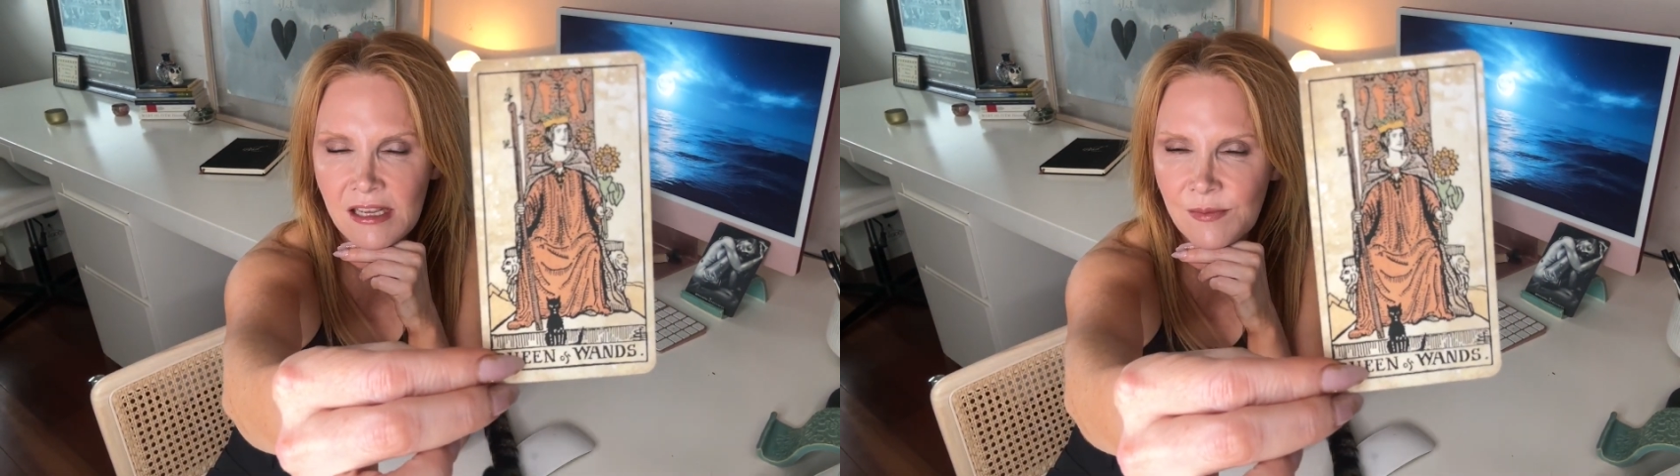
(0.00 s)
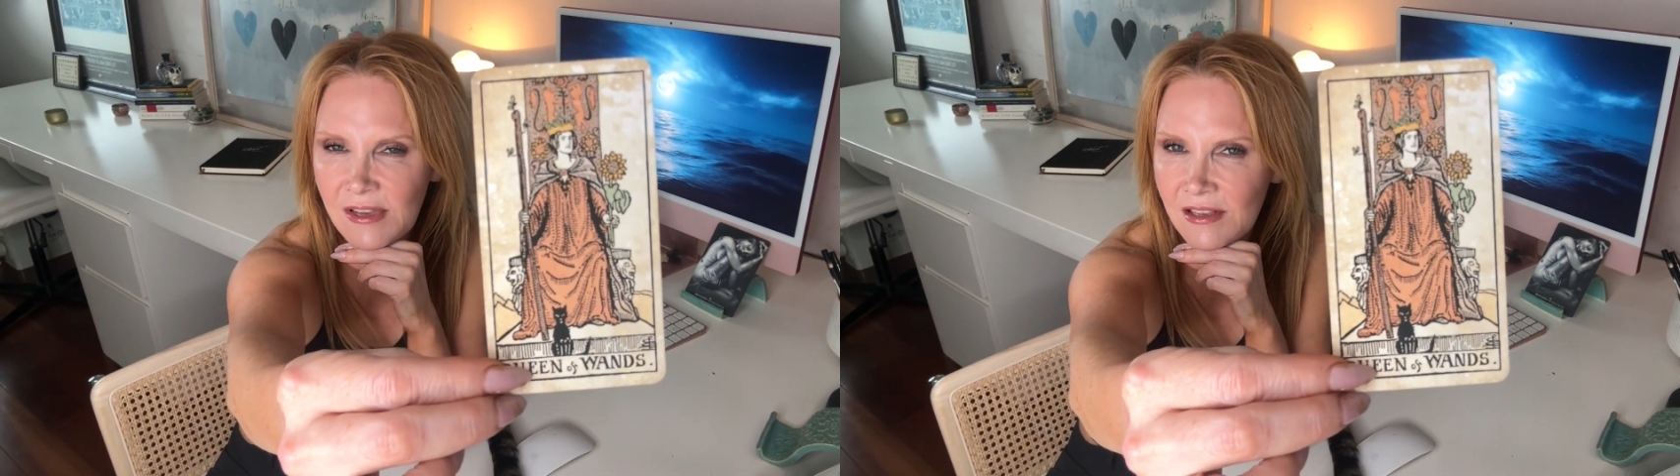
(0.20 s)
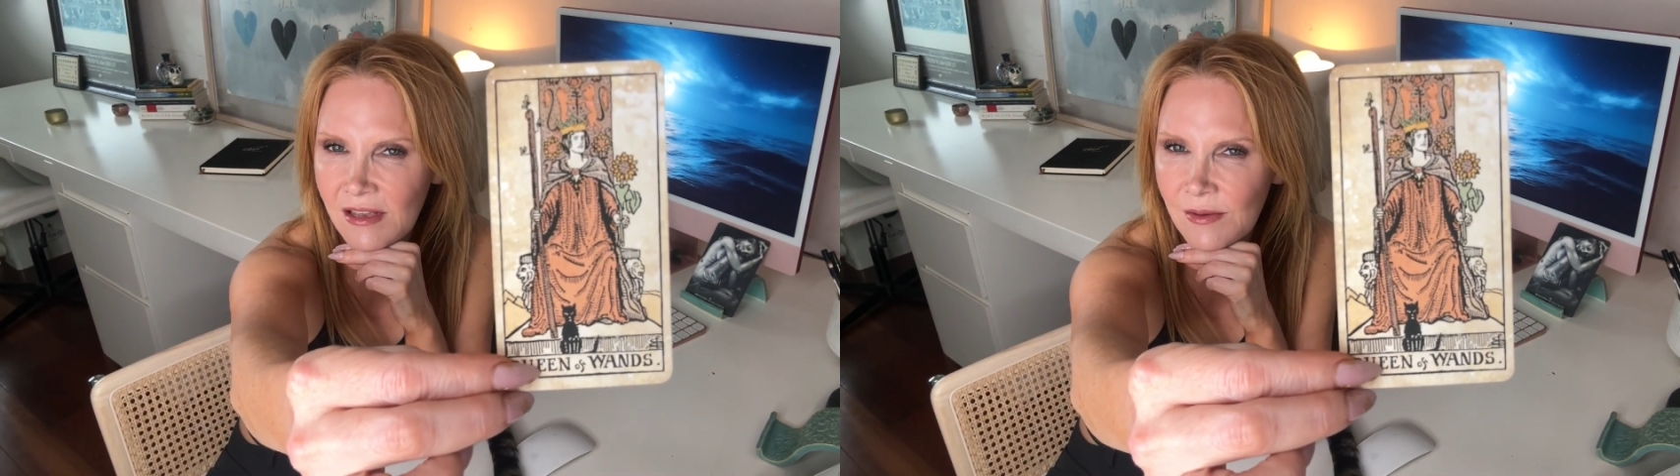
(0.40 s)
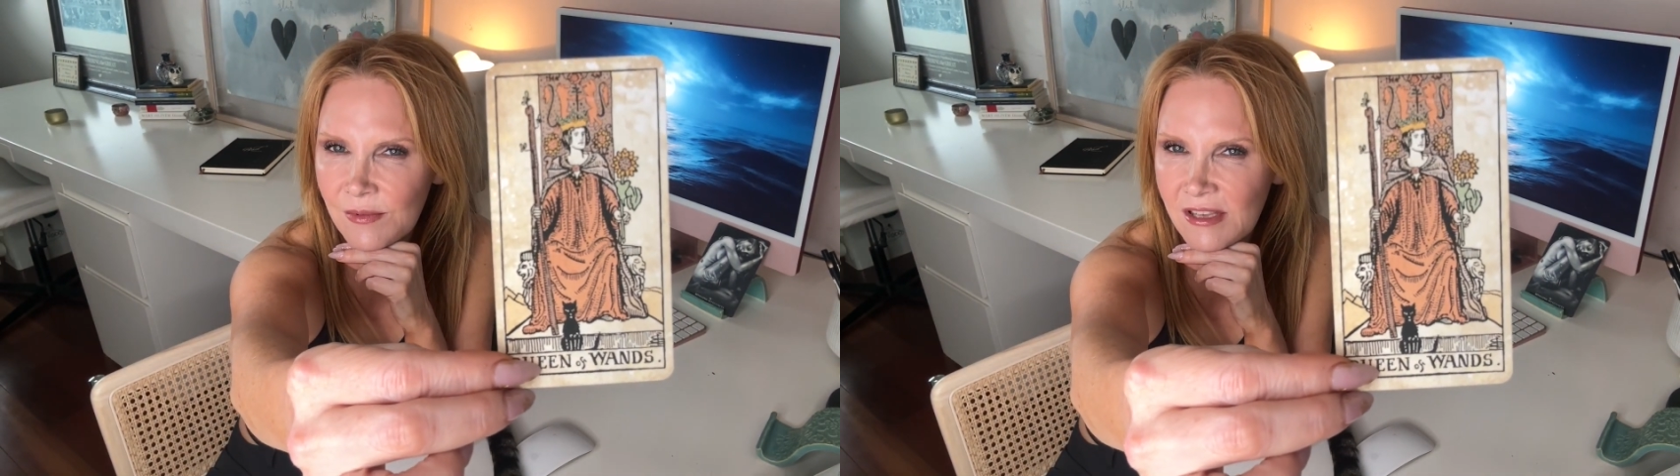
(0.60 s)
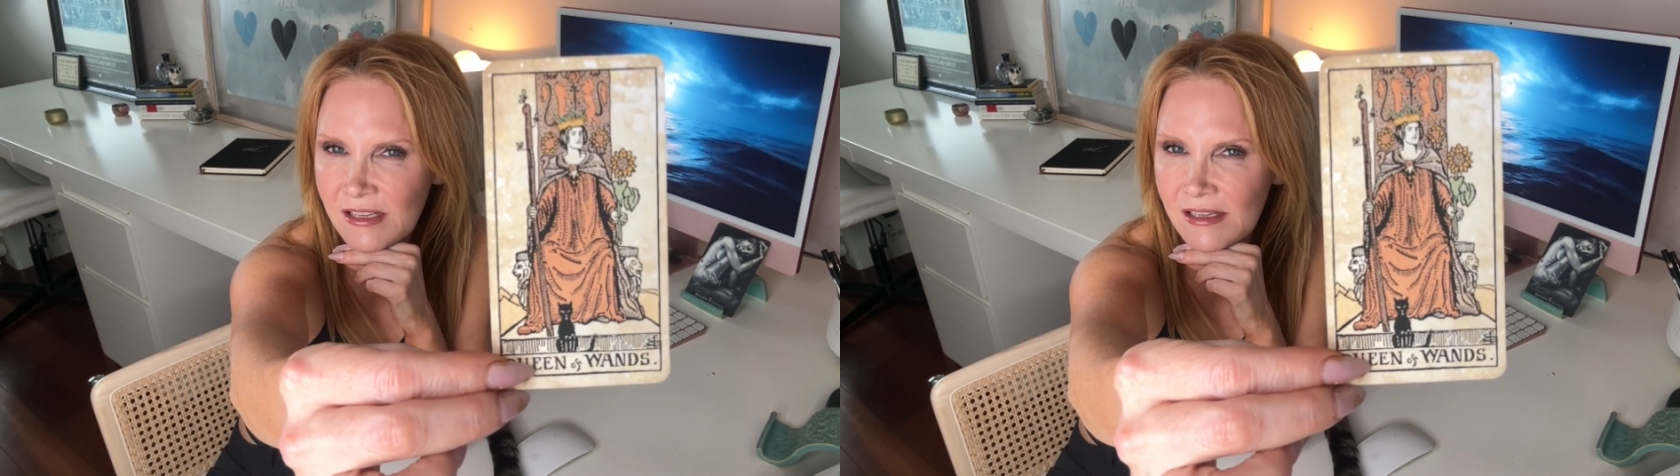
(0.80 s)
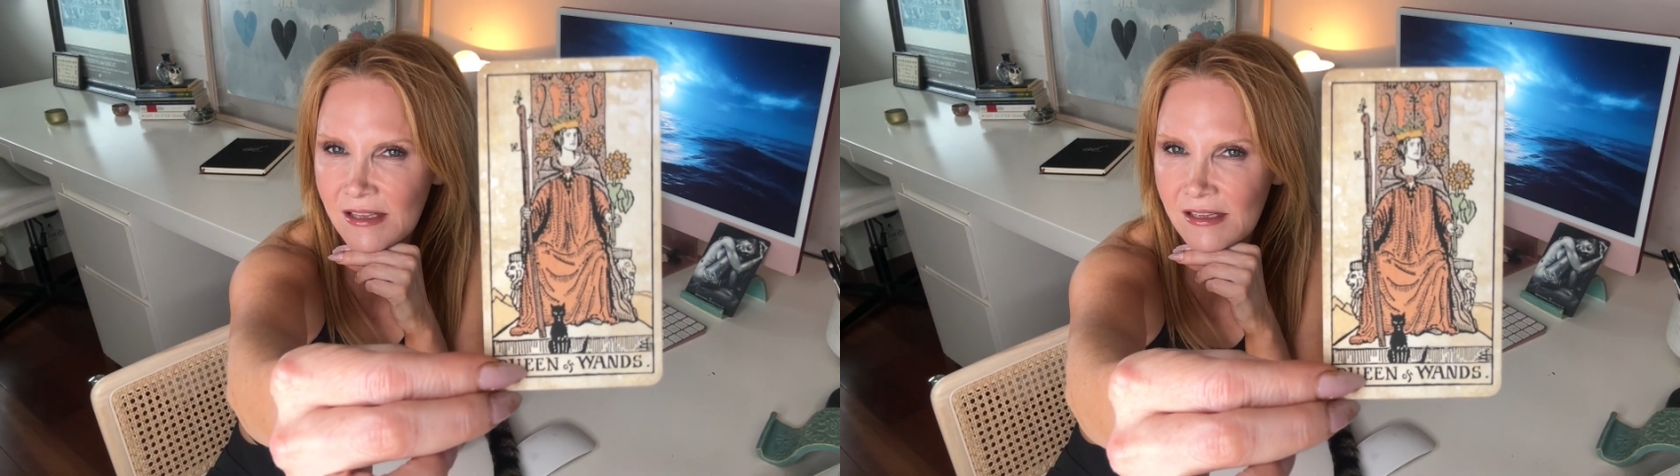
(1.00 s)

I mean, this is the